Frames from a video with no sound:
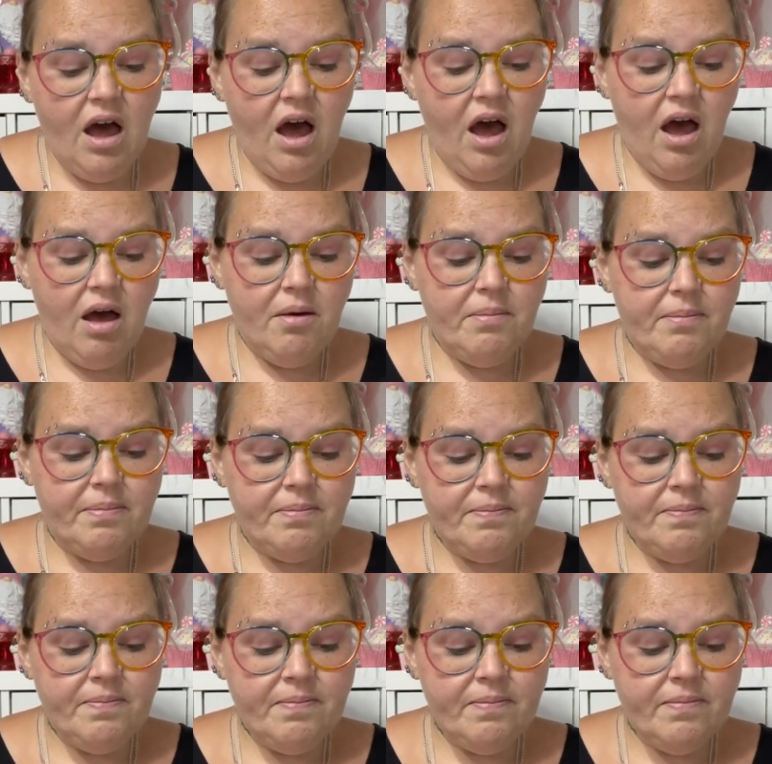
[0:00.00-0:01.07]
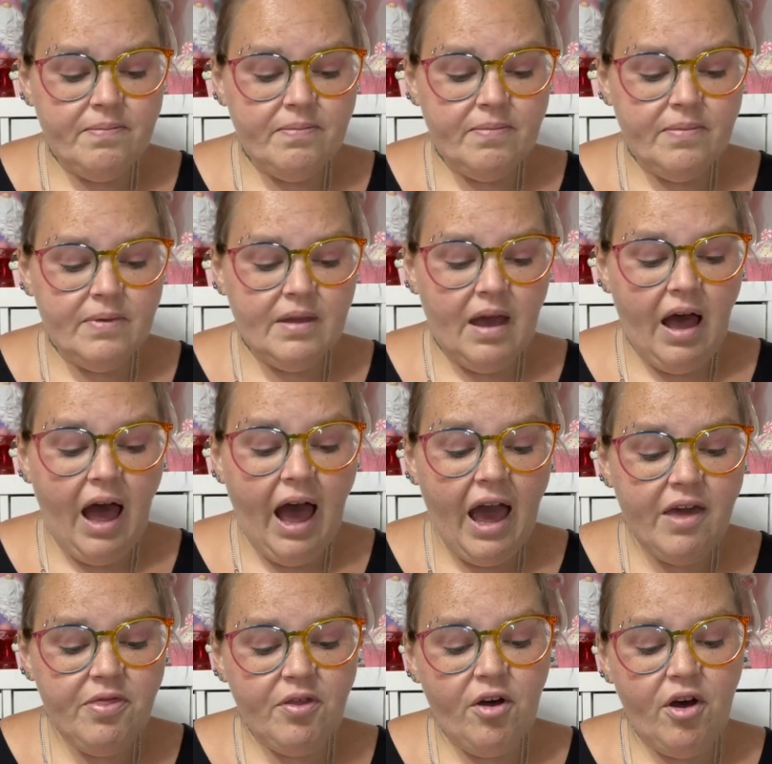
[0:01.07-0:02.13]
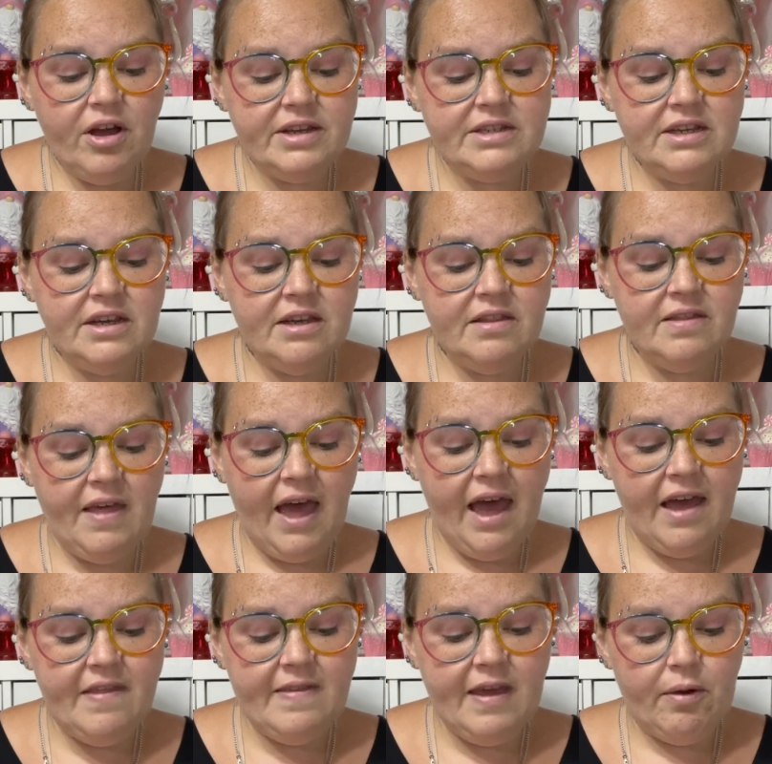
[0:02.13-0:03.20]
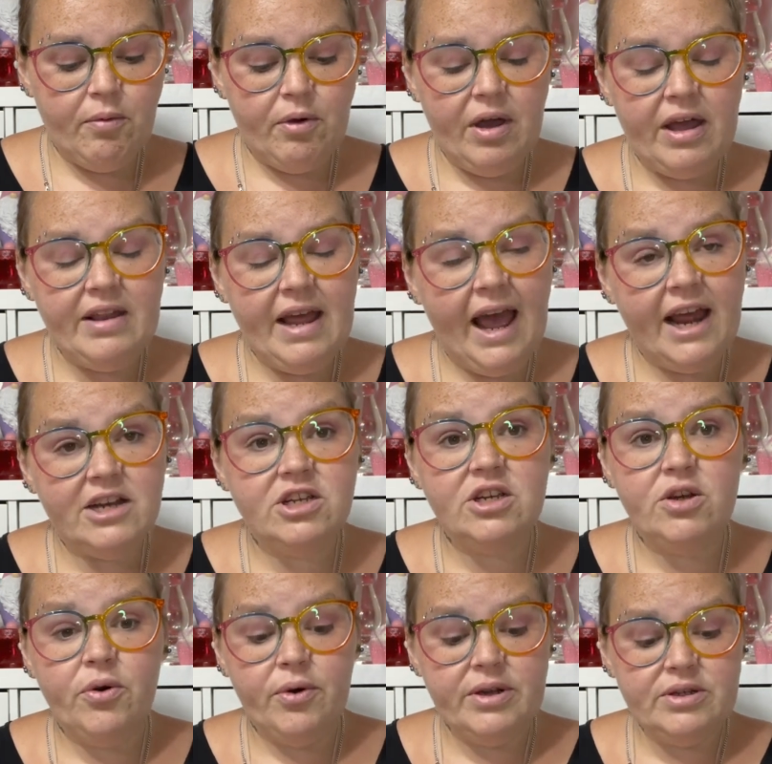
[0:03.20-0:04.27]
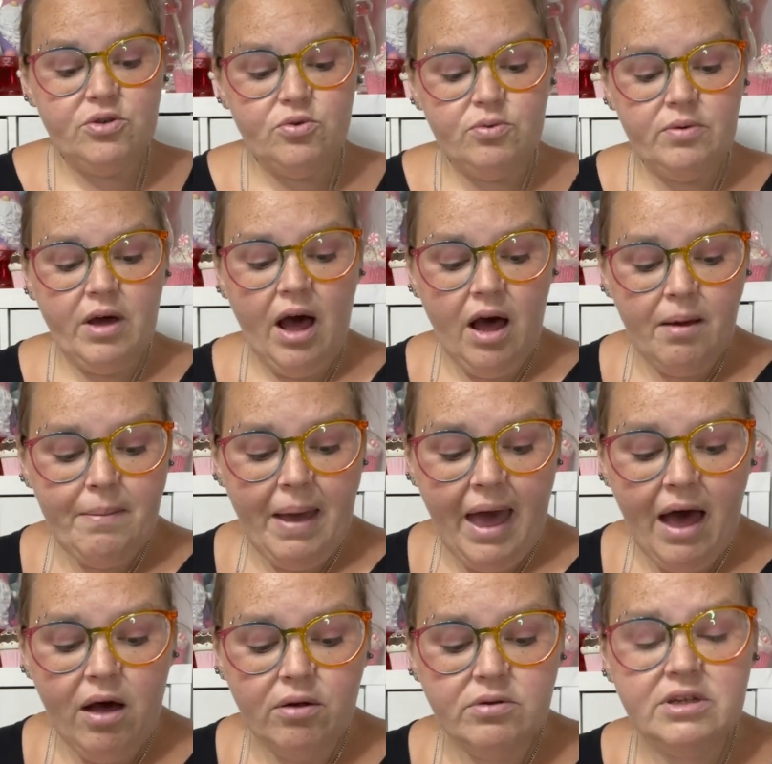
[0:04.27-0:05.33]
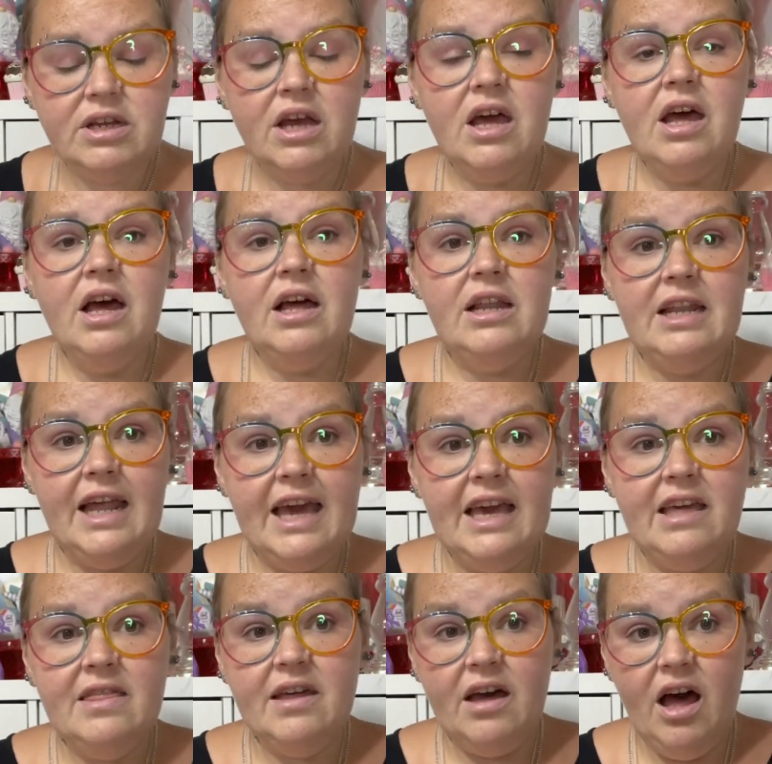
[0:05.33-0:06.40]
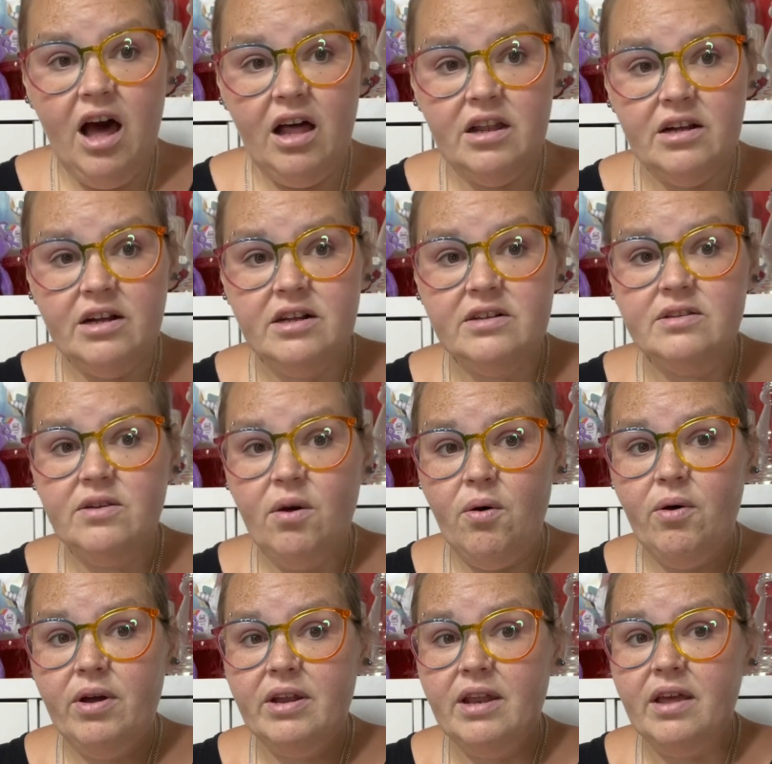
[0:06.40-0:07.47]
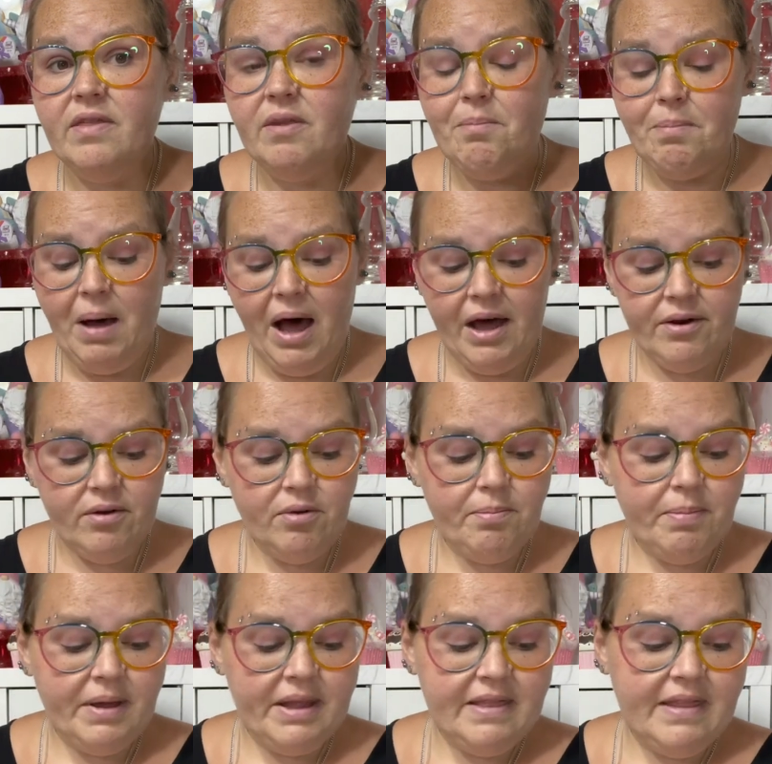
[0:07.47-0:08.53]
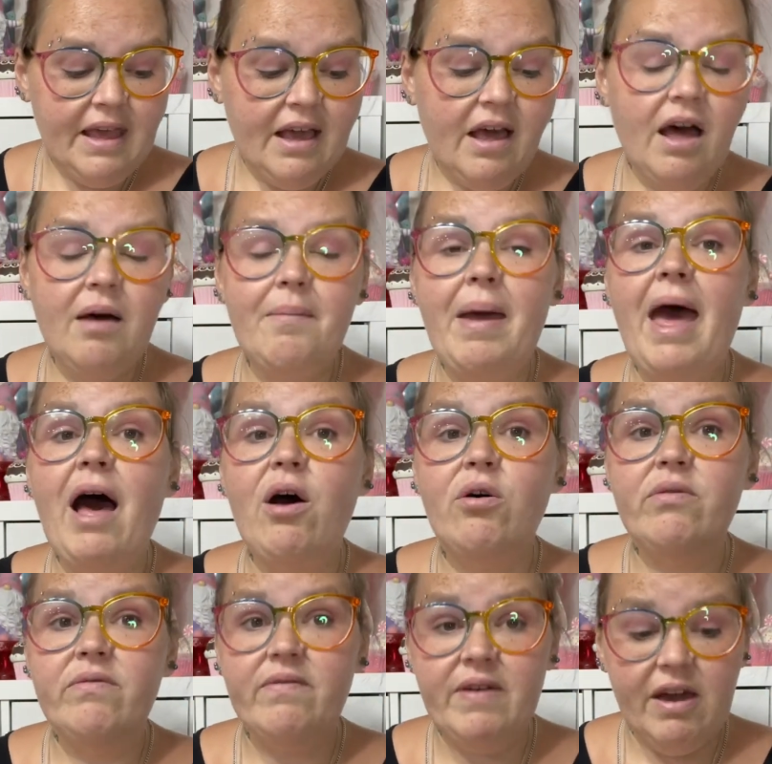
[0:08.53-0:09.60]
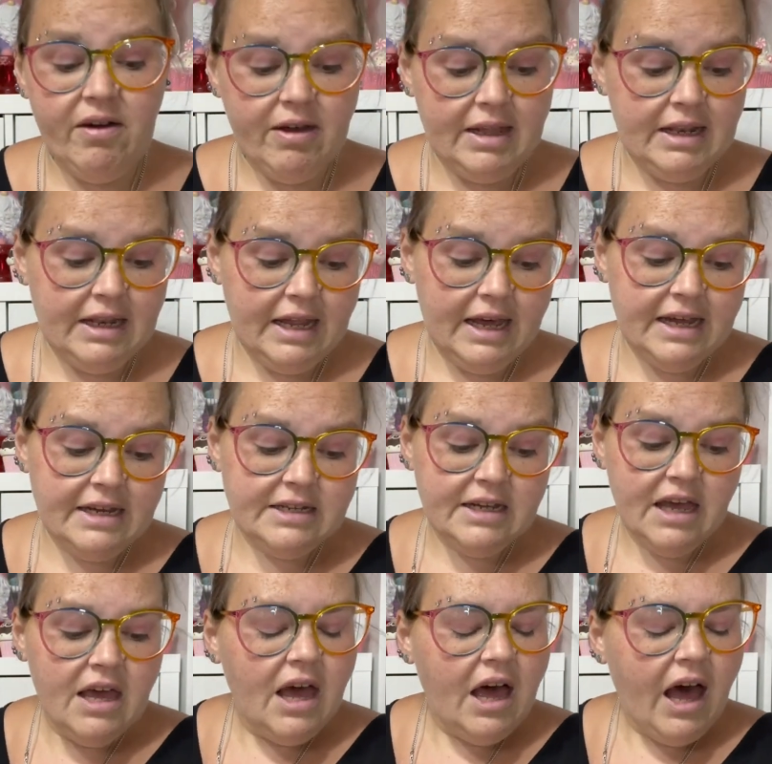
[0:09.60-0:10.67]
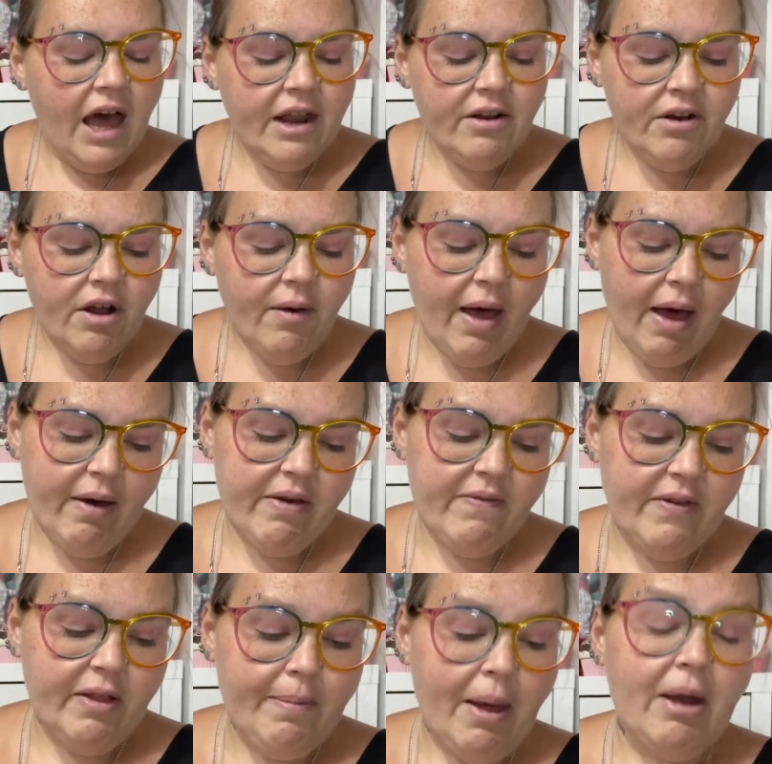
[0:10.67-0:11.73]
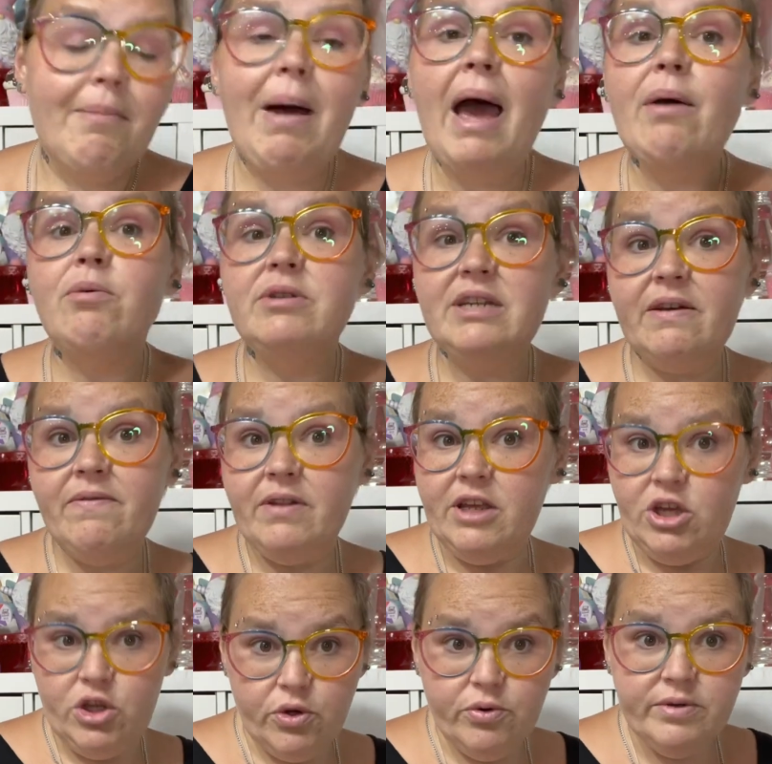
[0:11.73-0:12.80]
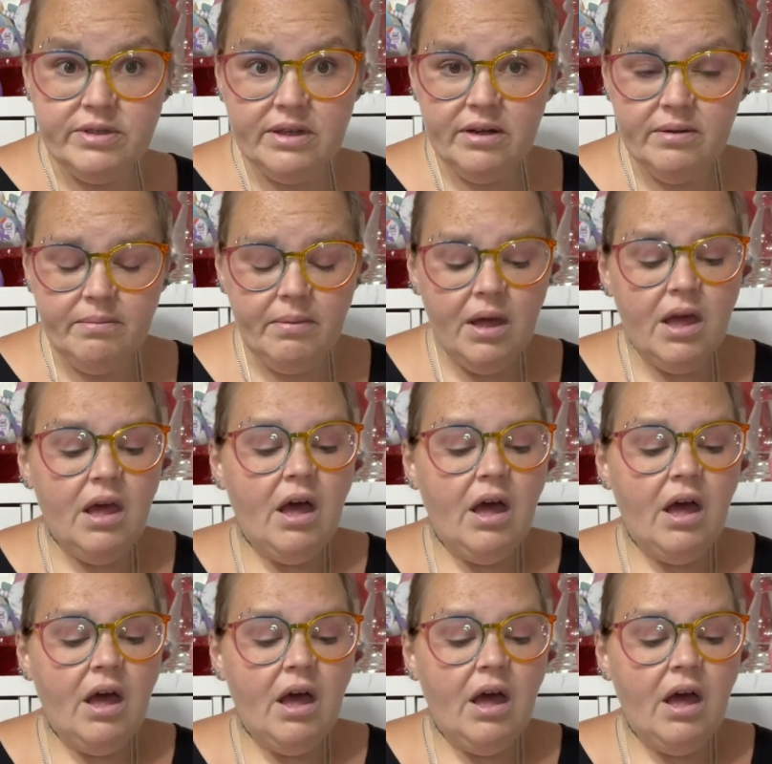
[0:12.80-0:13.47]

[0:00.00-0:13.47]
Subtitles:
I thought that they were actually going to come out like the colors on the bottle, but they come out very light. I don't know how I feel about them. I will definitely use them.